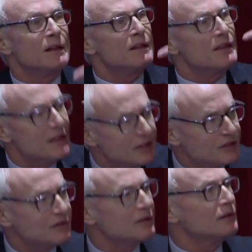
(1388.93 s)

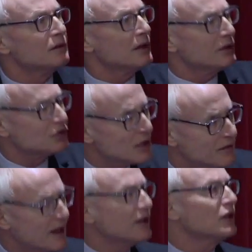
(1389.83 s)
This
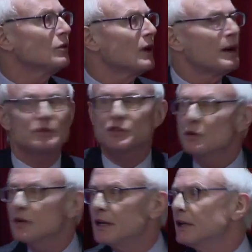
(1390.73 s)
shared value
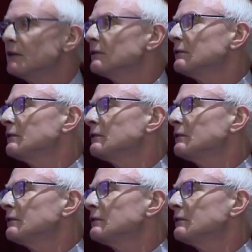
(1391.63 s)
opportunity,